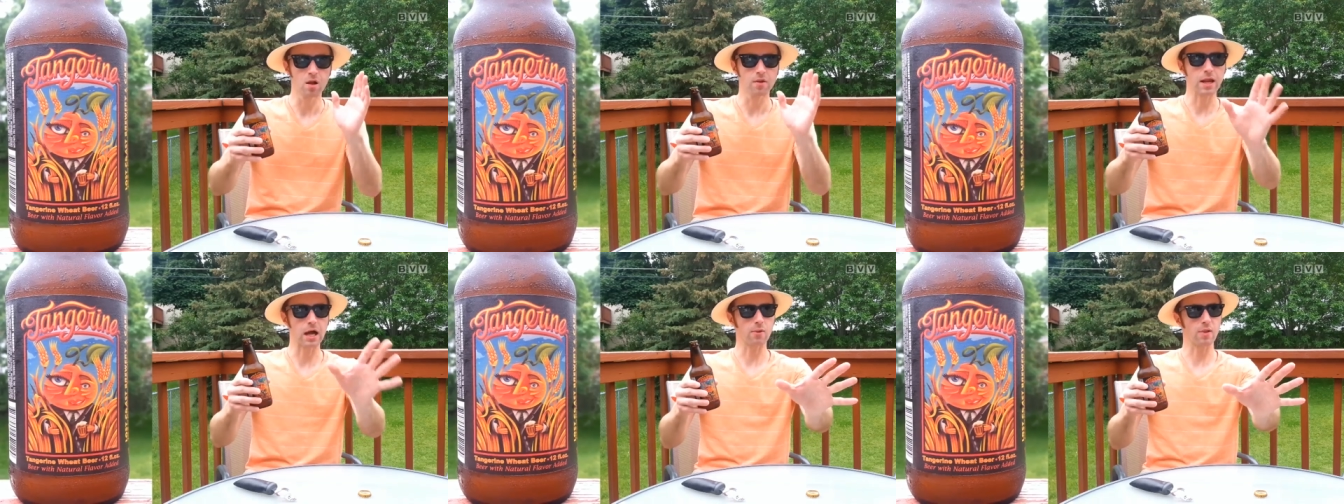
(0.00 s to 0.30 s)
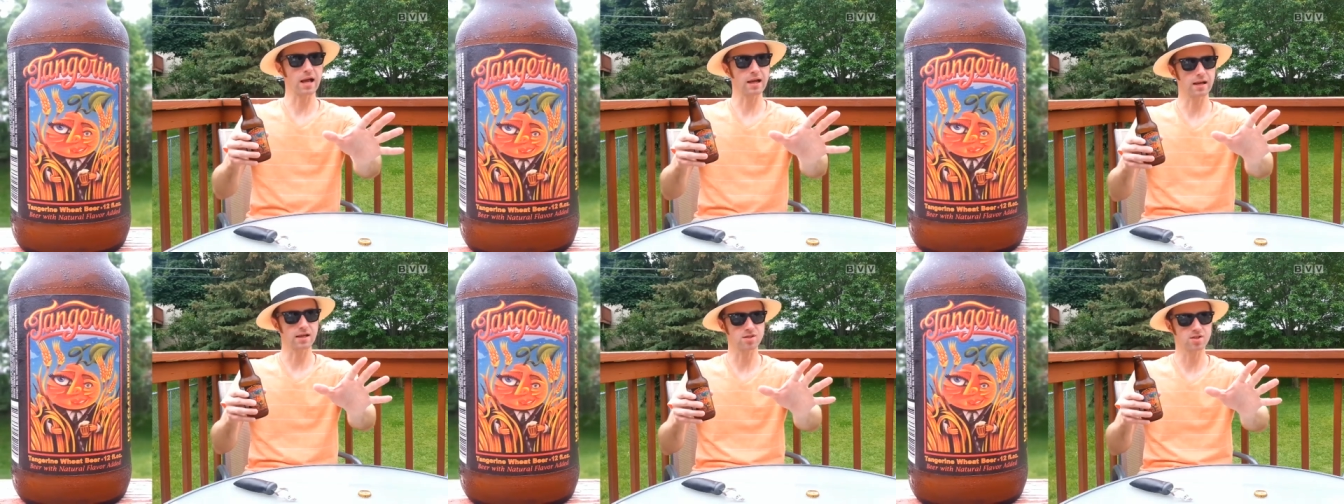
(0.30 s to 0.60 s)
Now,
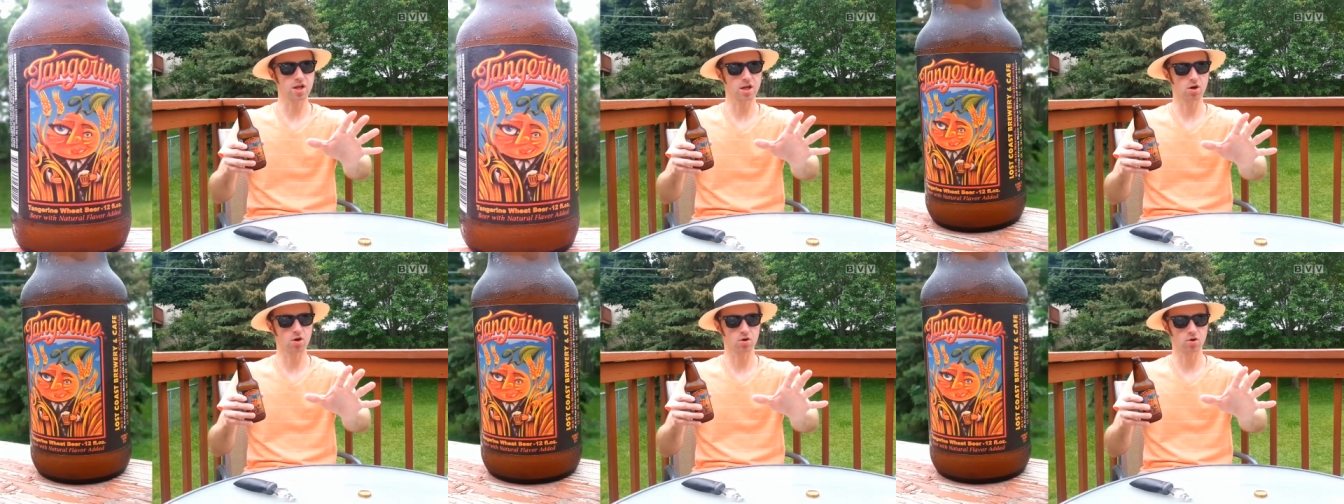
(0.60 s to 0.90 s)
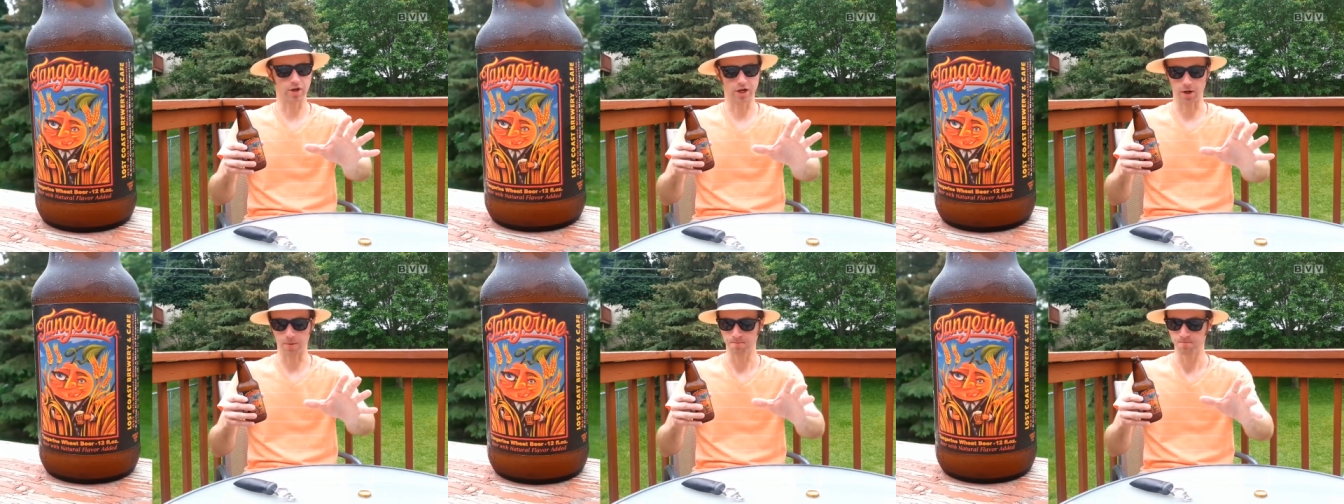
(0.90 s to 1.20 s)
like I said
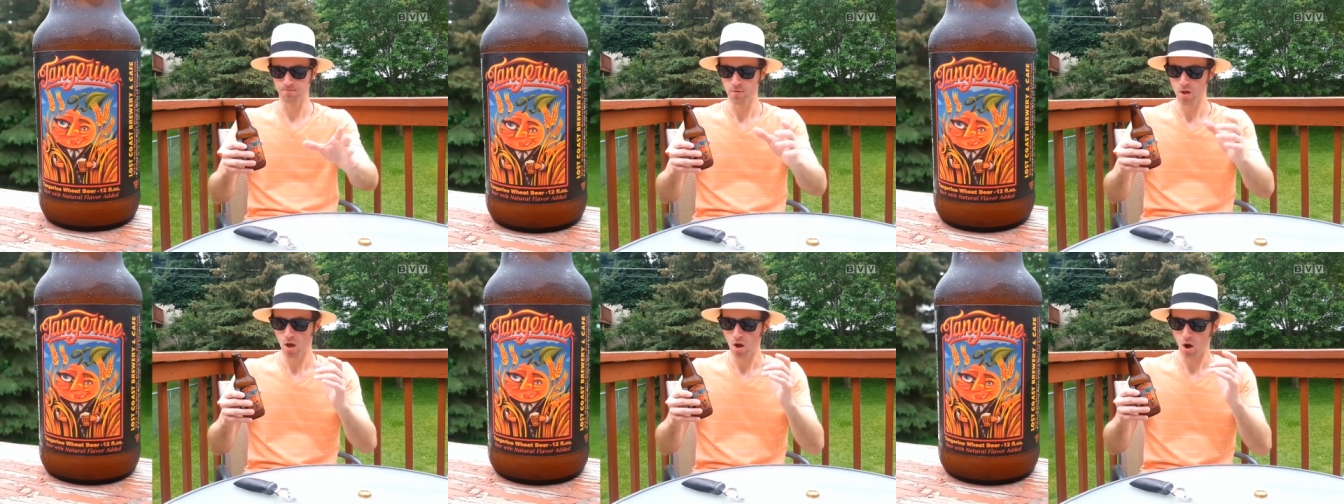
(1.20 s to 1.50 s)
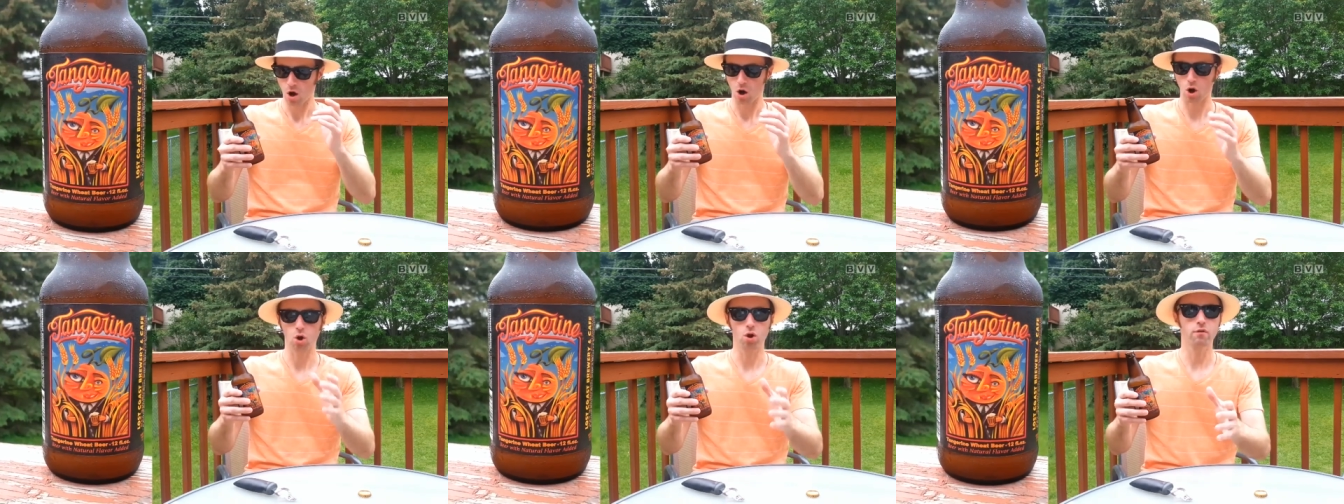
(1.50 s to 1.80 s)
earlier,
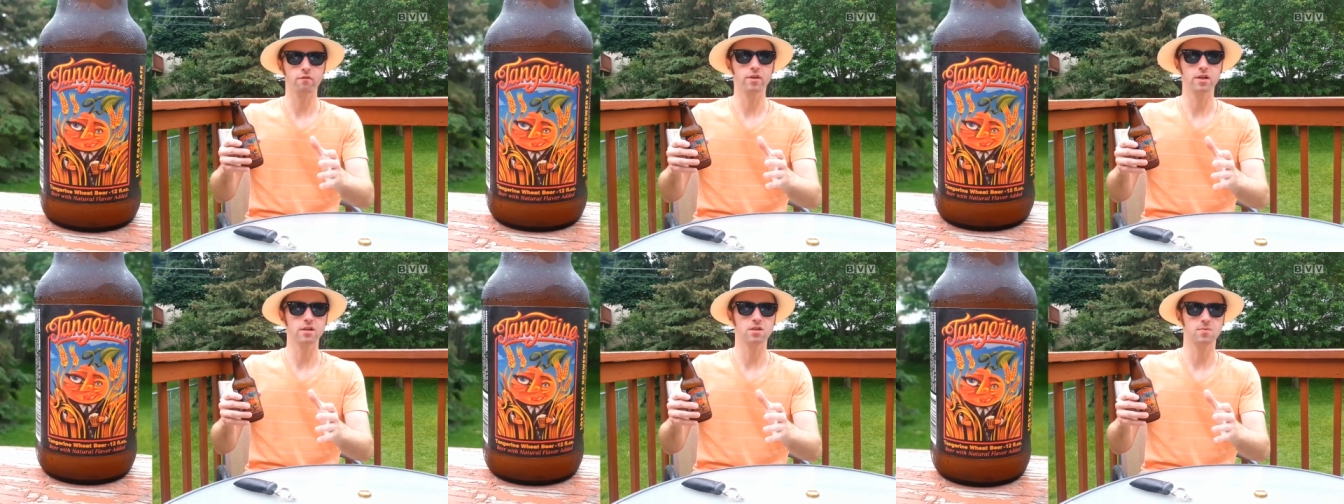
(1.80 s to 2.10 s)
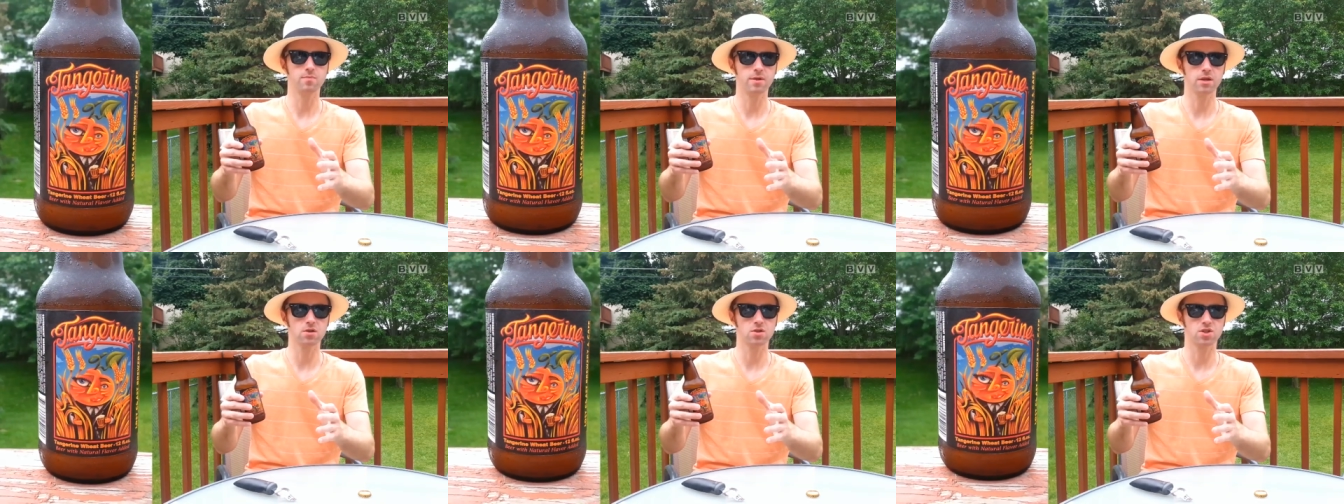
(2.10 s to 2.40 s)
all of these
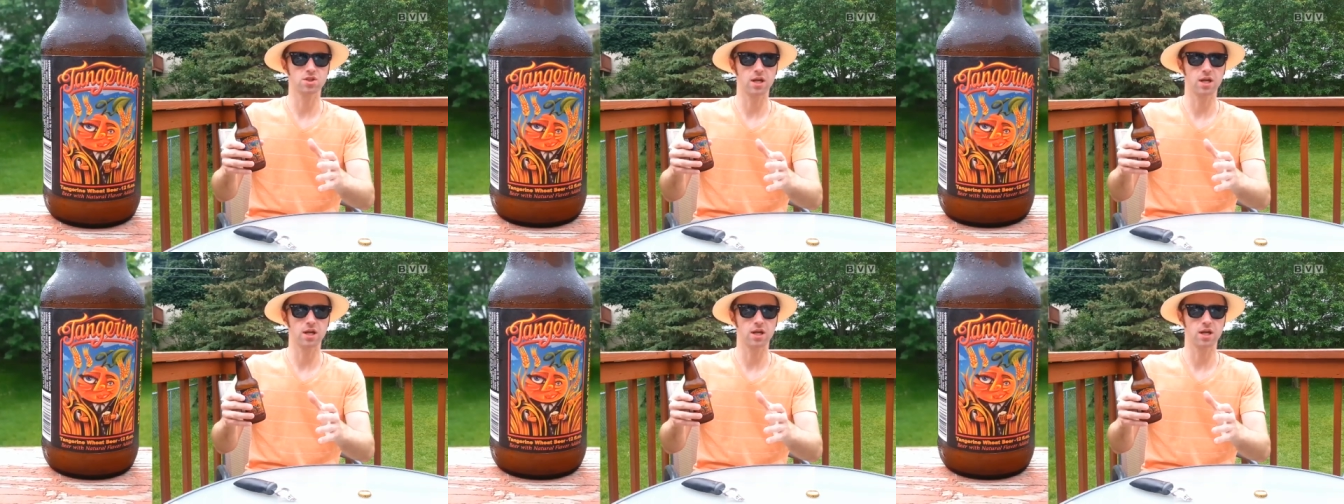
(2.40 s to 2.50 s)
beers